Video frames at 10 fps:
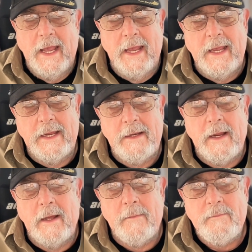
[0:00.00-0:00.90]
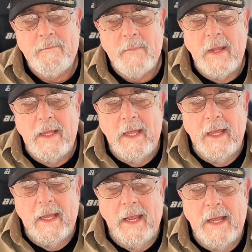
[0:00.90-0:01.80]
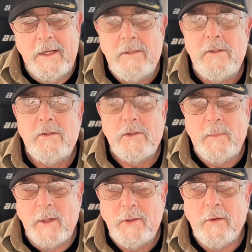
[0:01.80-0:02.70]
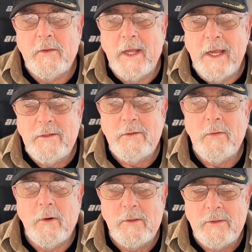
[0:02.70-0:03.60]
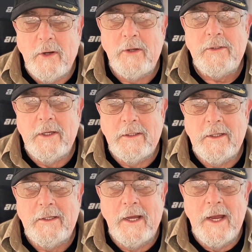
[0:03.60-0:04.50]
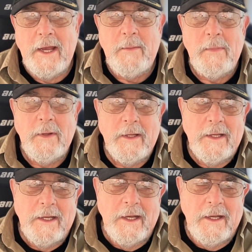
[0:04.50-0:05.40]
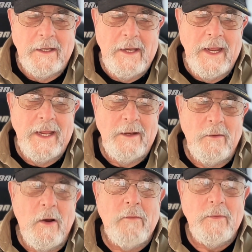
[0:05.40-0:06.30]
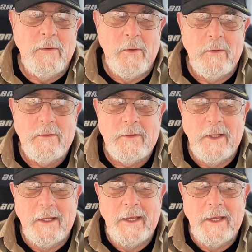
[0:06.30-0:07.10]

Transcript: And and this is a special thanks to our sergeant at the time, Dan Laufenholtz.